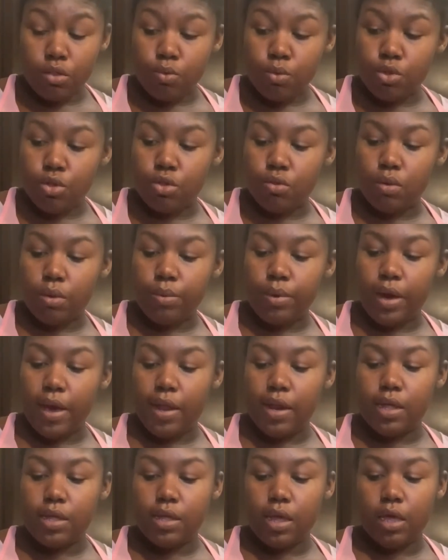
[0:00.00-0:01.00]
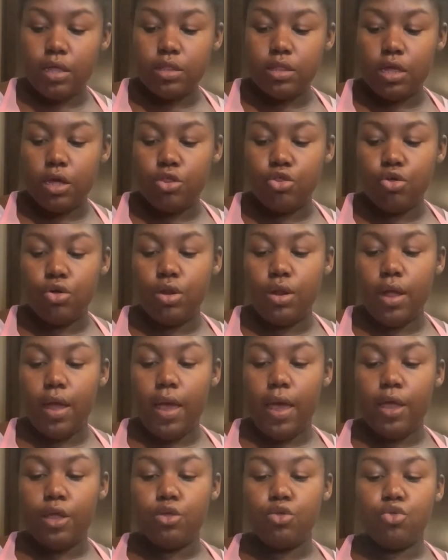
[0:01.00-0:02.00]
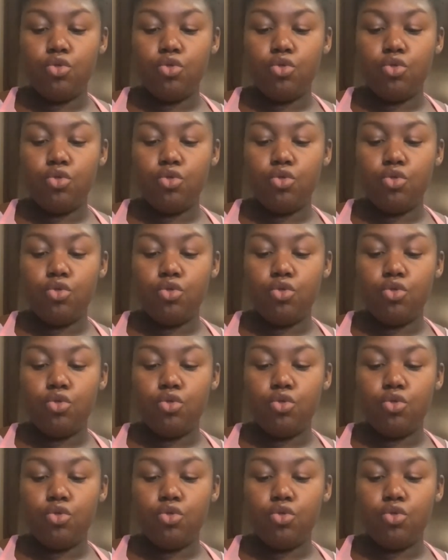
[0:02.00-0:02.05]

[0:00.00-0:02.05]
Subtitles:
which is what we're adding next. Next, you're going to add